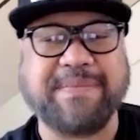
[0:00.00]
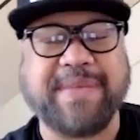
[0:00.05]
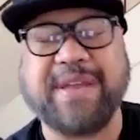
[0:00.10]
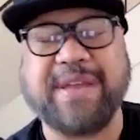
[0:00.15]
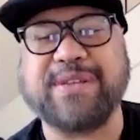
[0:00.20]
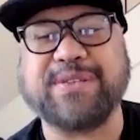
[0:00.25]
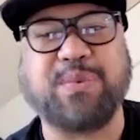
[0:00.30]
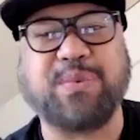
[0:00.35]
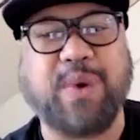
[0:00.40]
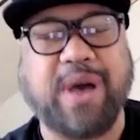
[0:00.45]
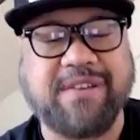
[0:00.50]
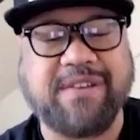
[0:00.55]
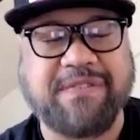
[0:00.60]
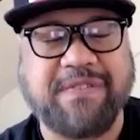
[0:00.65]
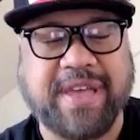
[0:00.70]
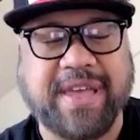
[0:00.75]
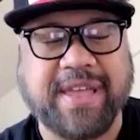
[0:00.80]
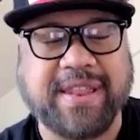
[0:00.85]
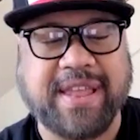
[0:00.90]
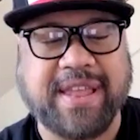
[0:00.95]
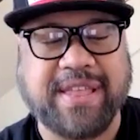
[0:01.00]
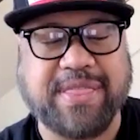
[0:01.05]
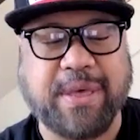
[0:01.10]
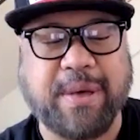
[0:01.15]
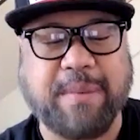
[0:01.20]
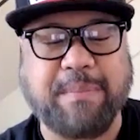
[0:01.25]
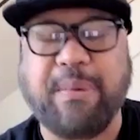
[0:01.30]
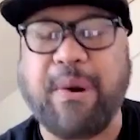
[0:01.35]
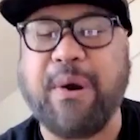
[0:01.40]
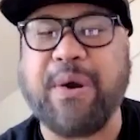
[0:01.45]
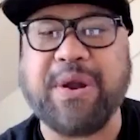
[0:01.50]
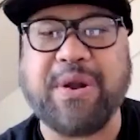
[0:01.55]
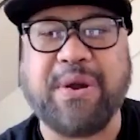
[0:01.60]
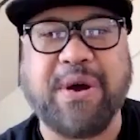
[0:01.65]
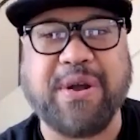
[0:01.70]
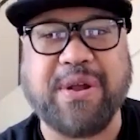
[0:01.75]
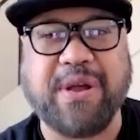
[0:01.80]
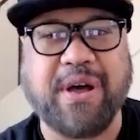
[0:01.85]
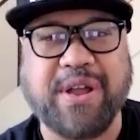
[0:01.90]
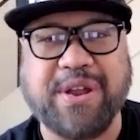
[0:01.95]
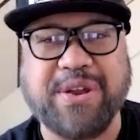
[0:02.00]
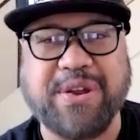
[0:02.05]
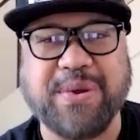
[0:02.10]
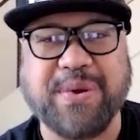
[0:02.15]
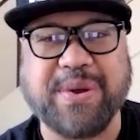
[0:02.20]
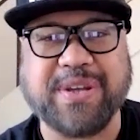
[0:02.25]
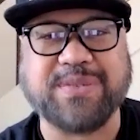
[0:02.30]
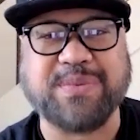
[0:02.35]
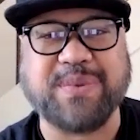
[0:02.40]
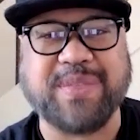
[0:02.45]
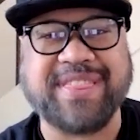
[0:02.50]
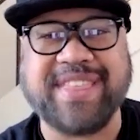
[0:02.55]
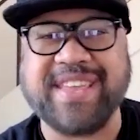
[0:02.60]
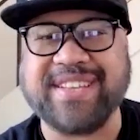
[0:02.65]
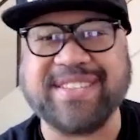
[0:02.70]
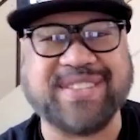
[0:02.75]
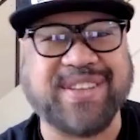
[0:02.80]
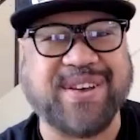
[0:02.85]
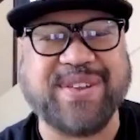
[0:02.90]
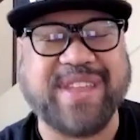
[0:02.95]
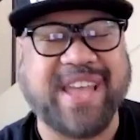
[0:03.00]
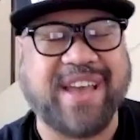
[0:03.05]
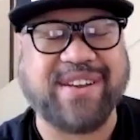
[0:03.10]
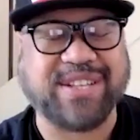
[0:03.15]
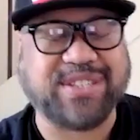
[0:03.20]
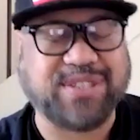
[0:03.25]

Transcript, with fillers: his wife in the bar in Honduras when things go down.